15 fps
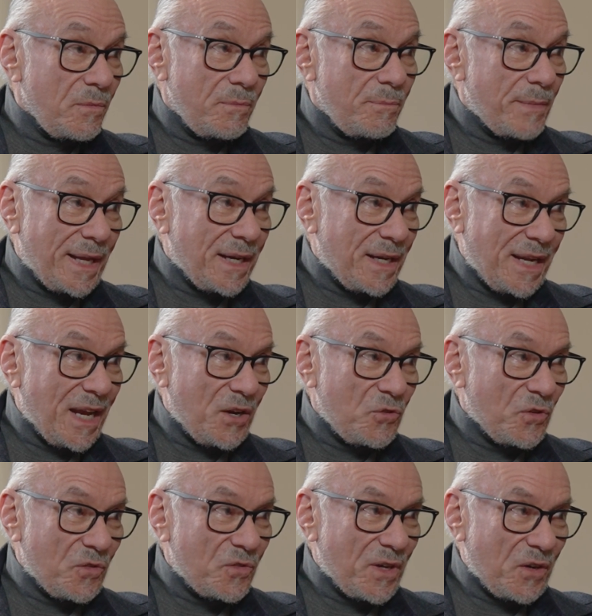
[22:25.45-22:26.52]

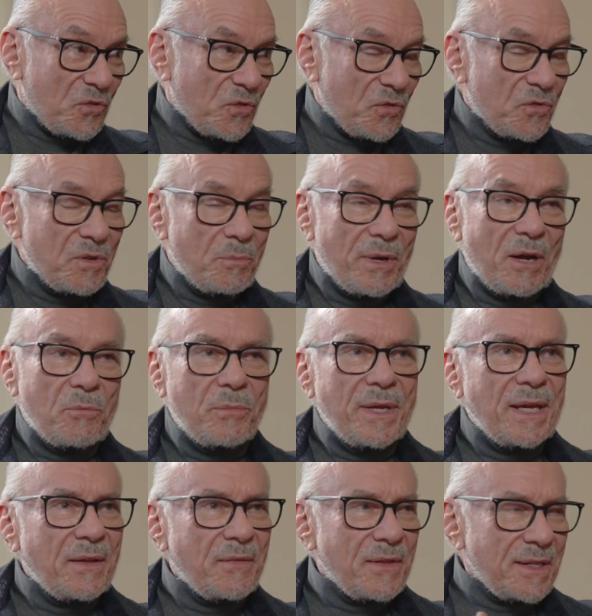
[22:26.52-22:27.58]
meditation sessions about
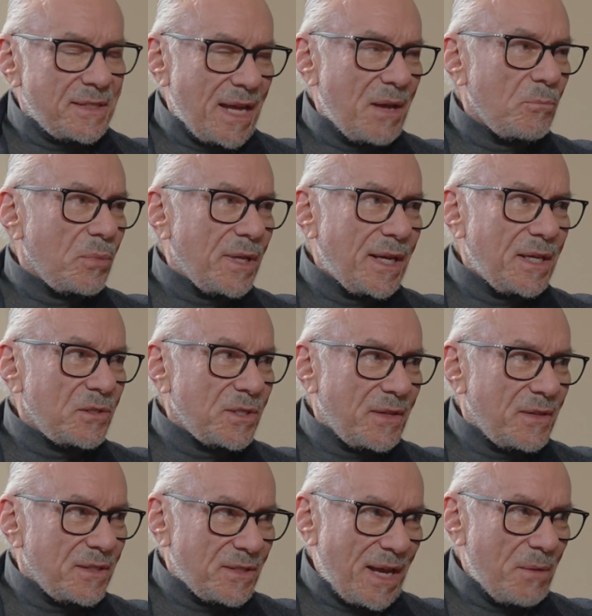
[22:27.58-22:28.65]
being in the same place at
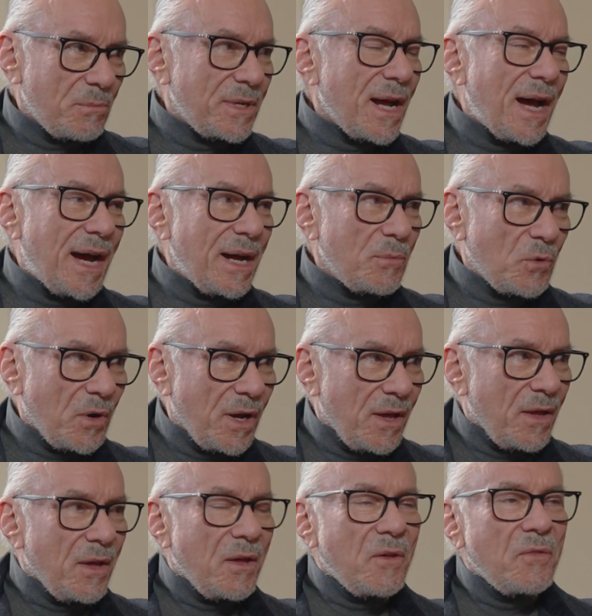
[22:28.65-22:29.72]
the same time, or
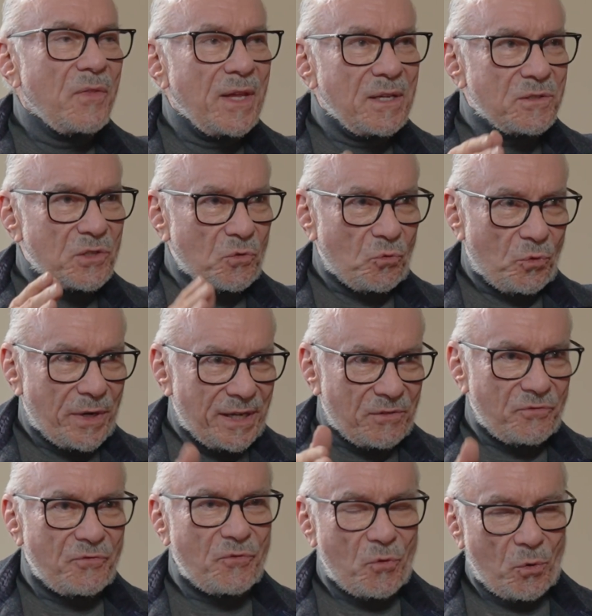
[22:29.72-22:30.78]
things that
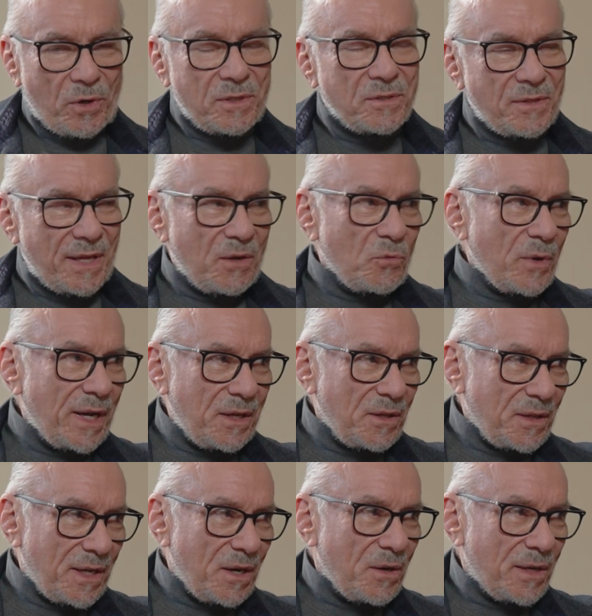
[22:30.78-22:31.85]
reinforce that
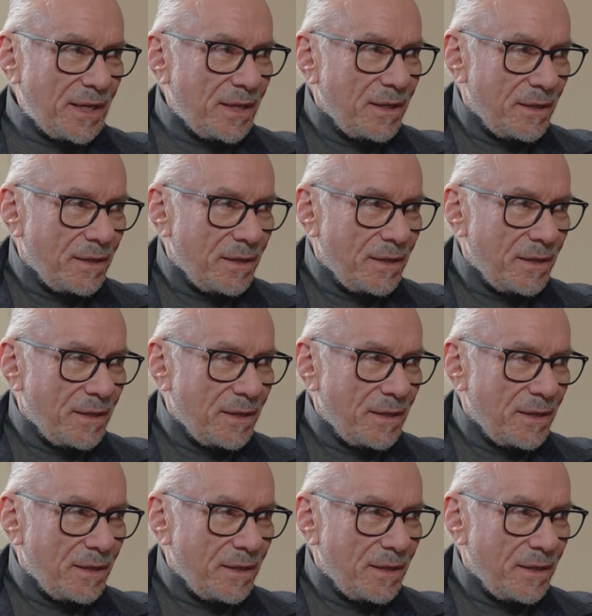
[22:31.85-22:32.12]
regularity.